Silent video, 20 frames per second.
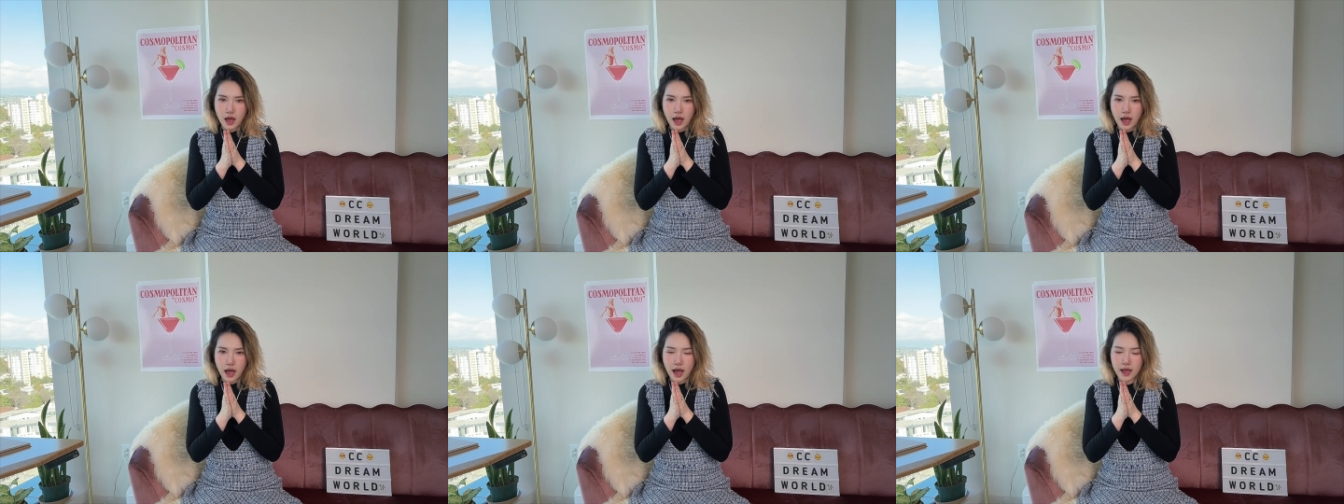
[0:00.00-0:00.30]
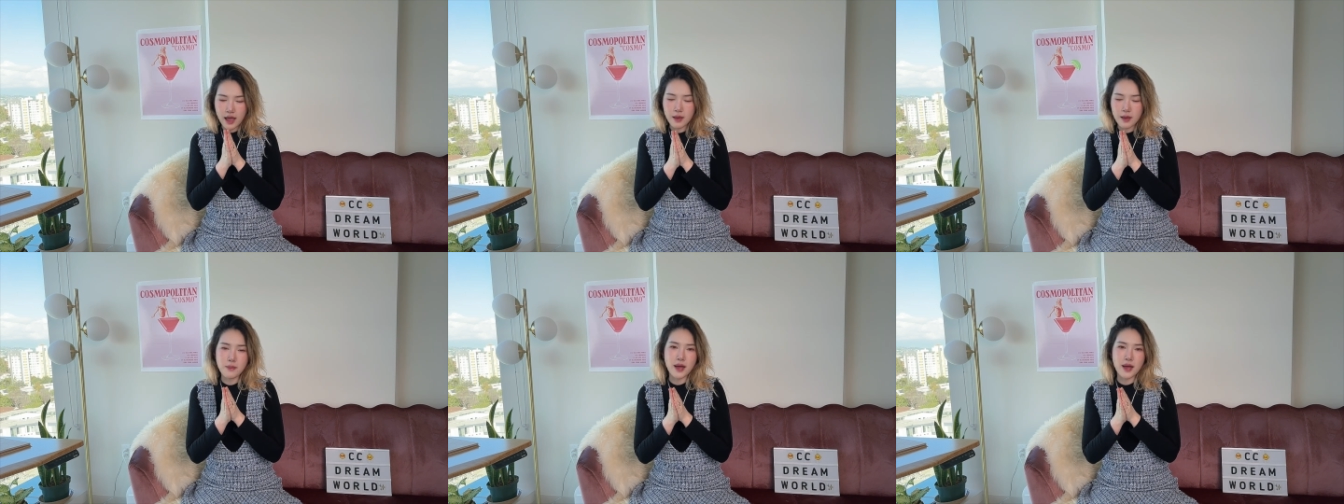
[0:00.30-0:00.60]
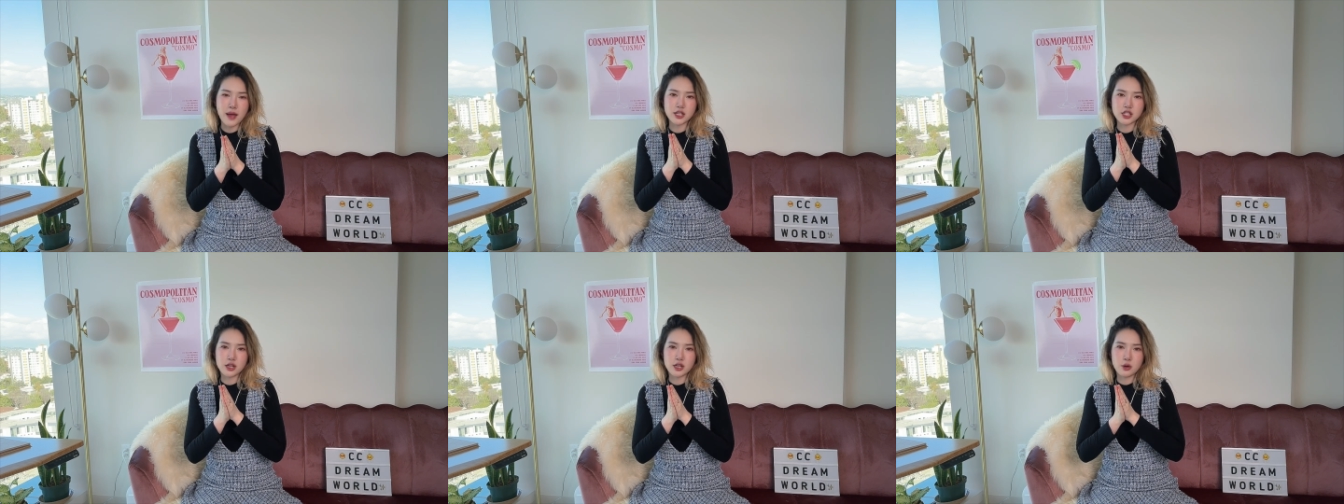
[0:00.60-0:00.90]
I
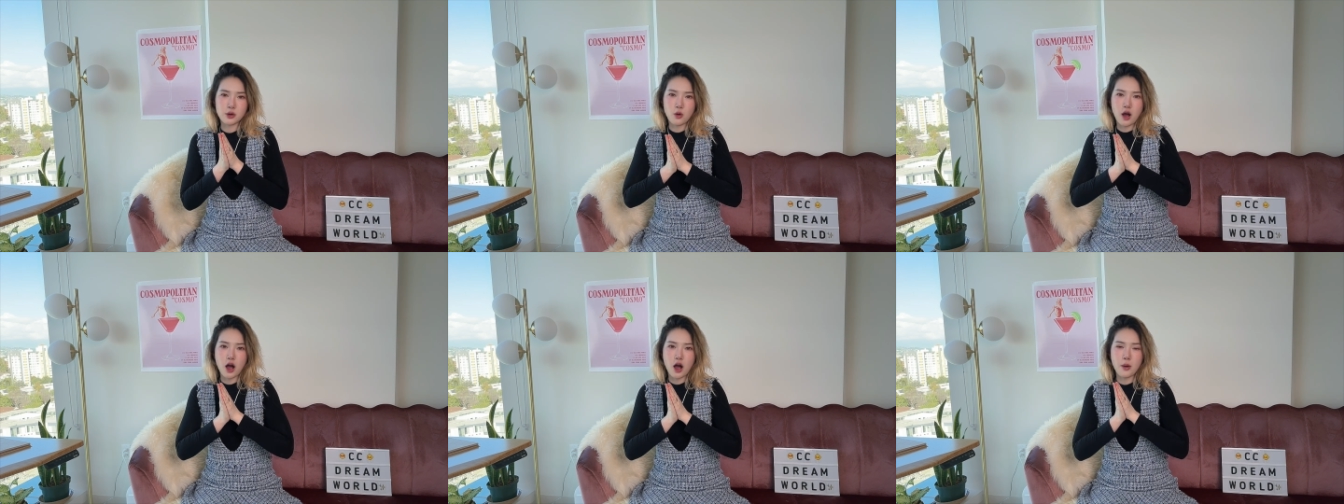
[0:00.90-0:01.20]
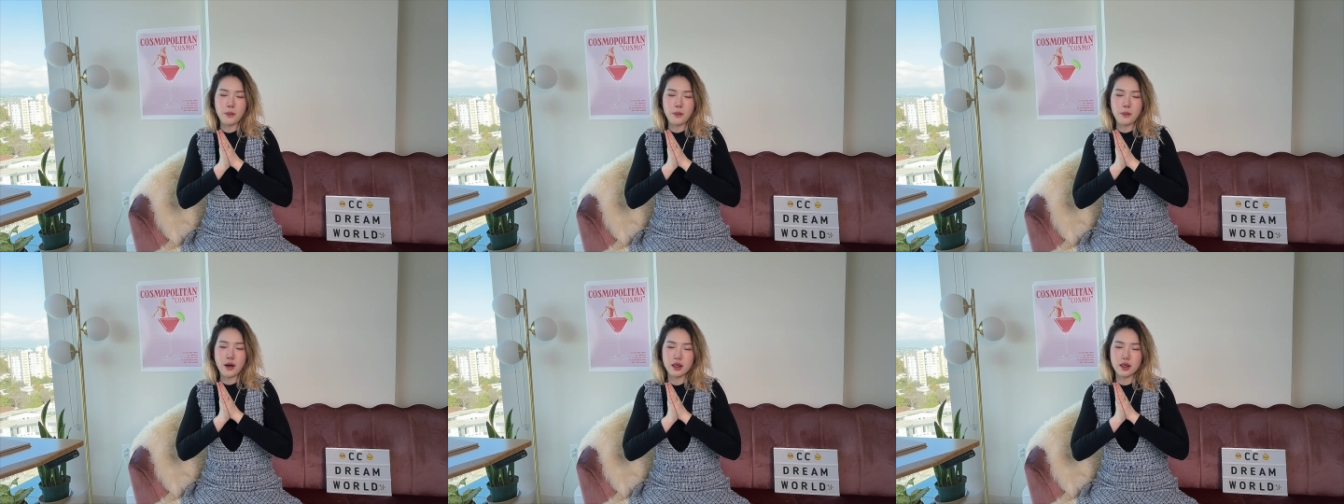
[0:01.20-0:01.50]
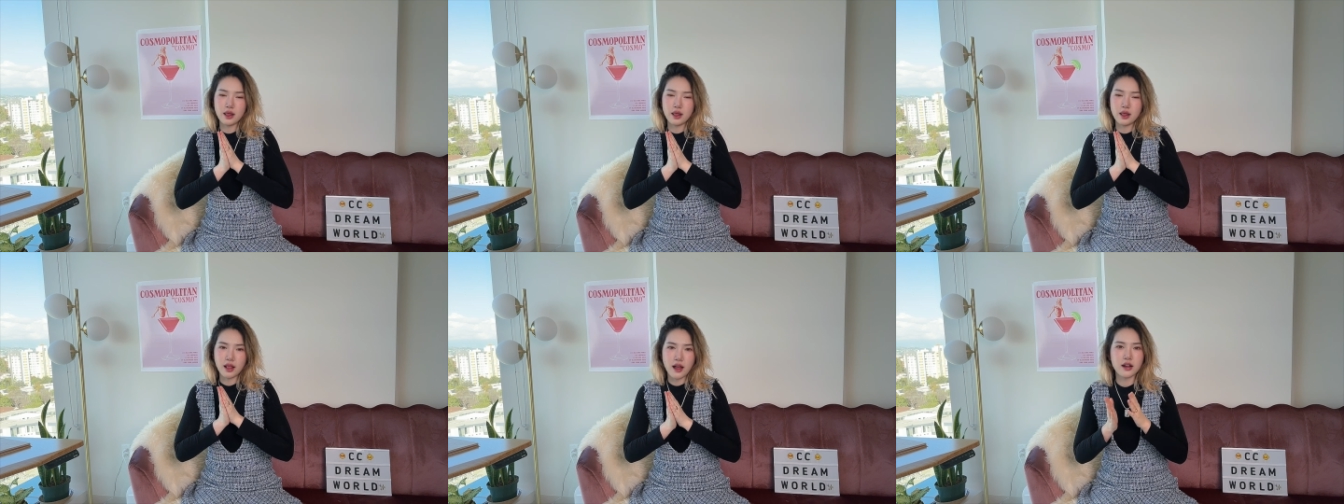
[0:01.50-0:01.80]
imagine it will help a
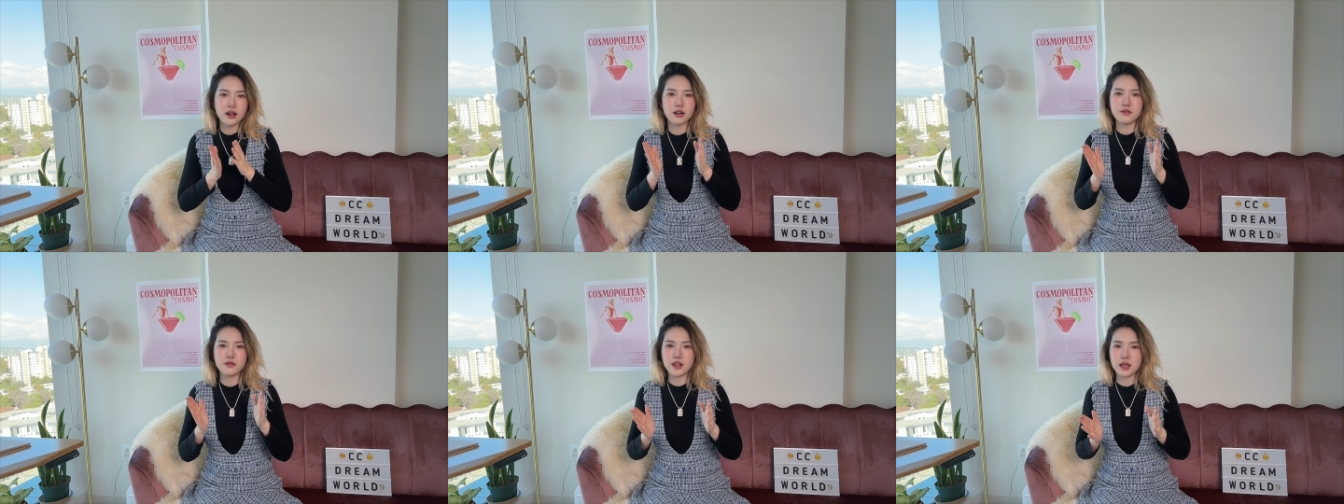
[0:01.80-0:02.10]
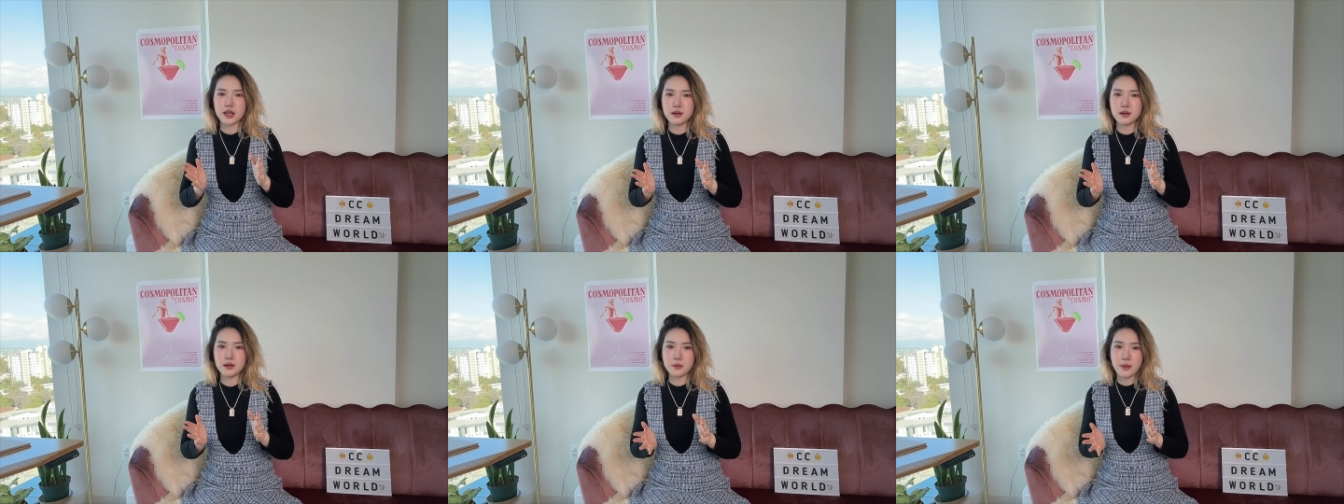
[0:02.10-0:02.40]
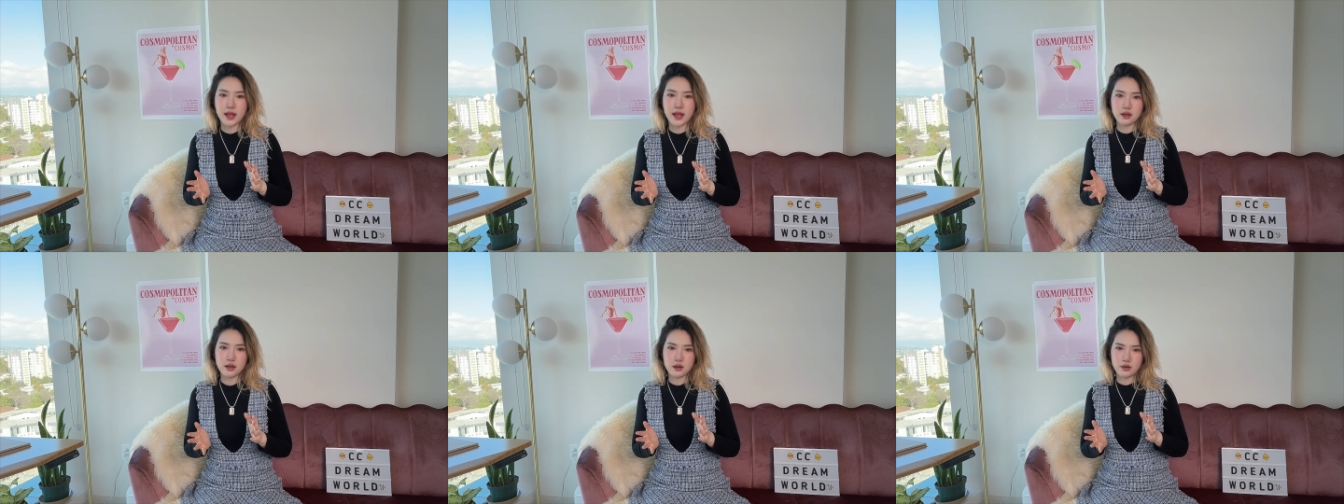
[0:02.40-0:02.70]
lot of the
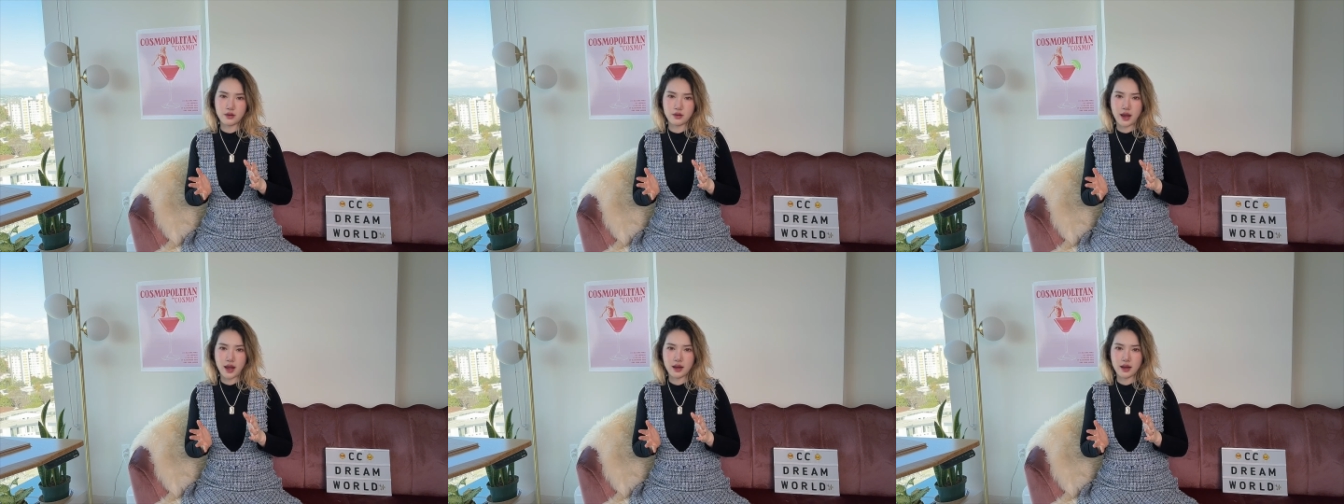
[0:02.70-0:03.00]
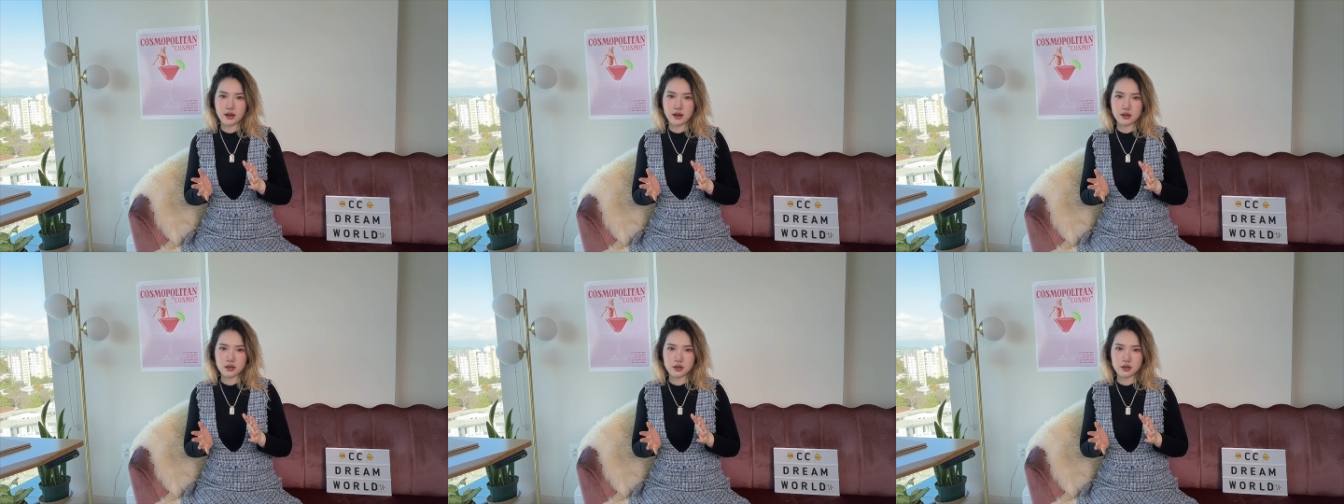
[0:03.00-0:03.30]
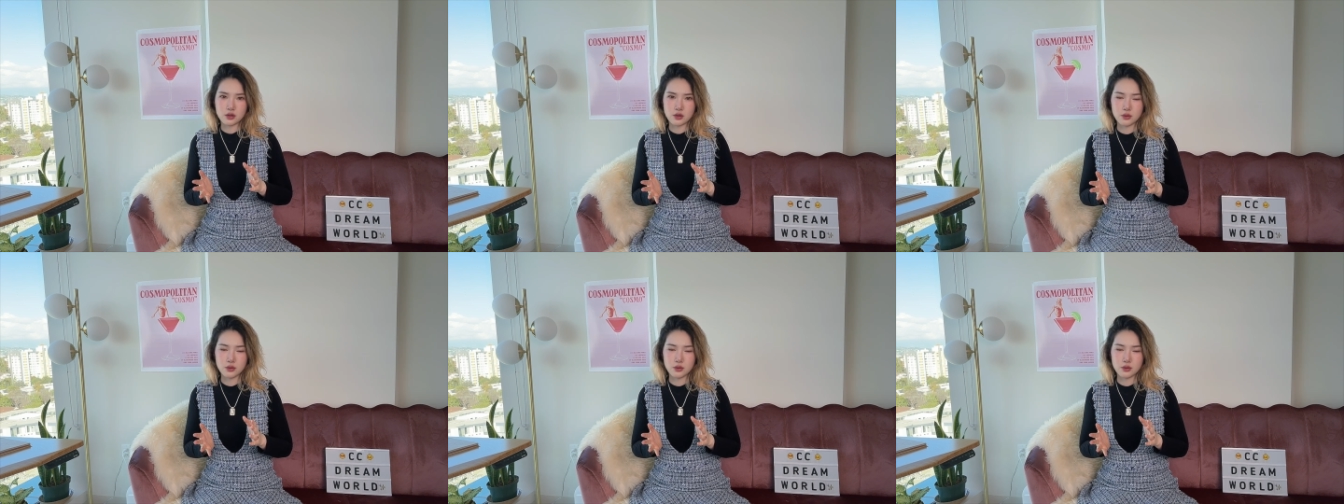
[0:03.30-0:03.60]
independent
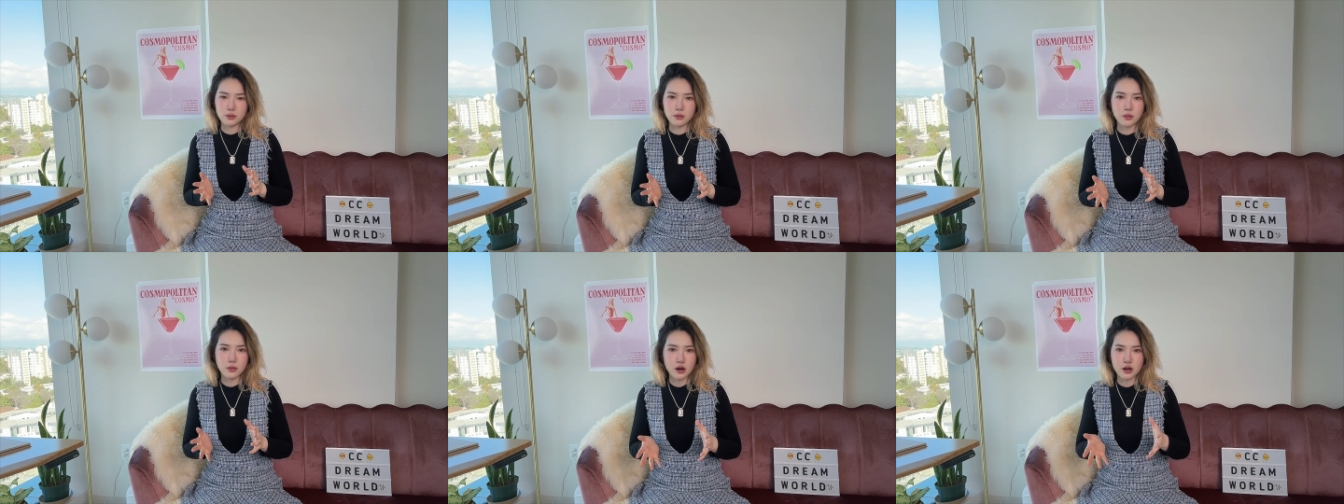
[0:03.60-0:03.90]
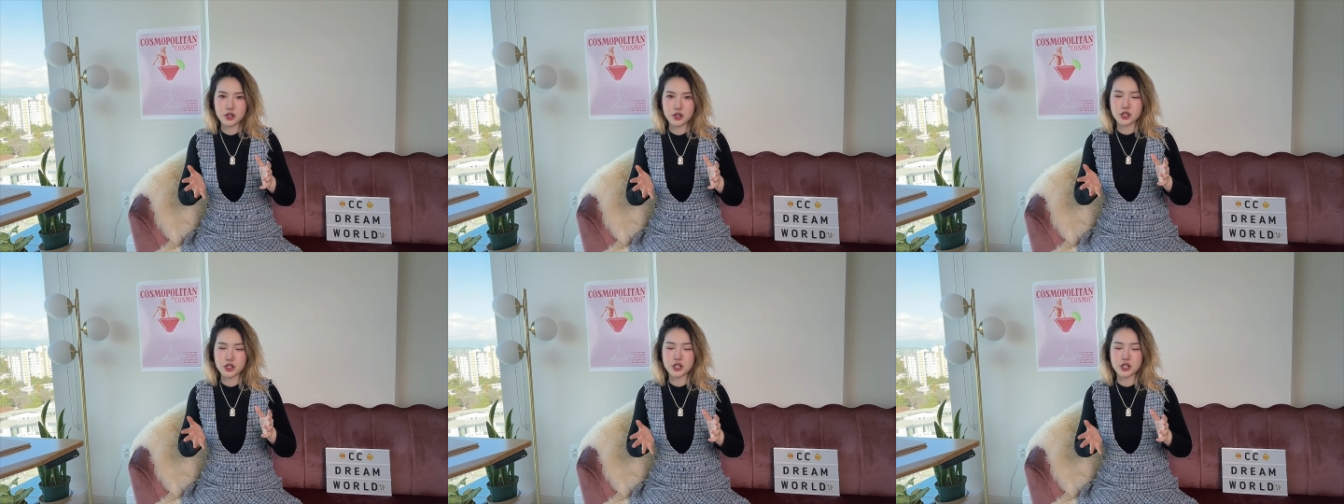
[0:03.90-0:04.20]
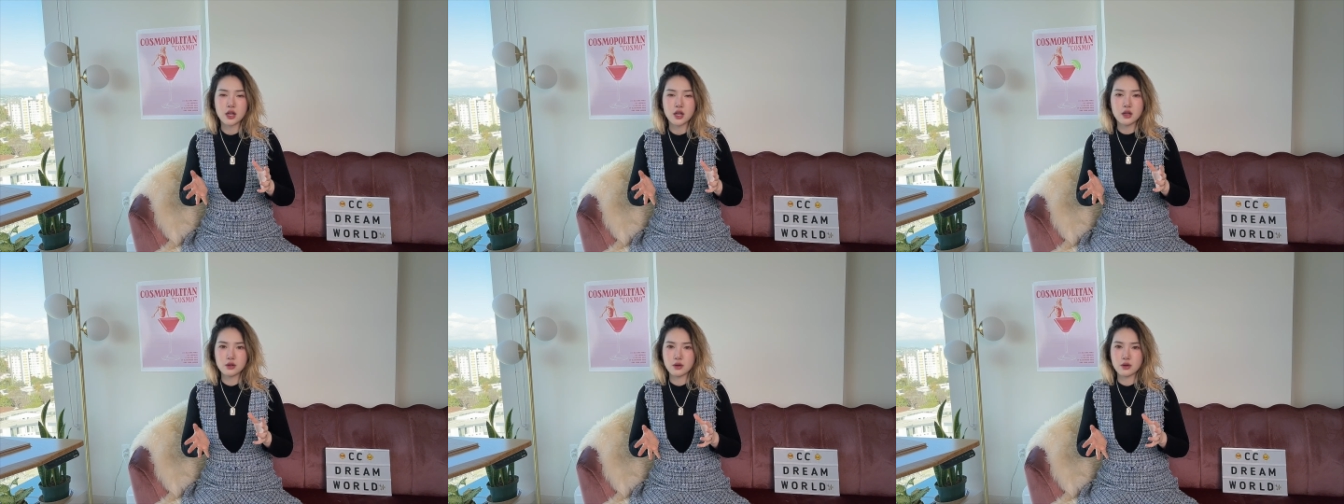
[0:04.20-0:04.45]
creators to merge,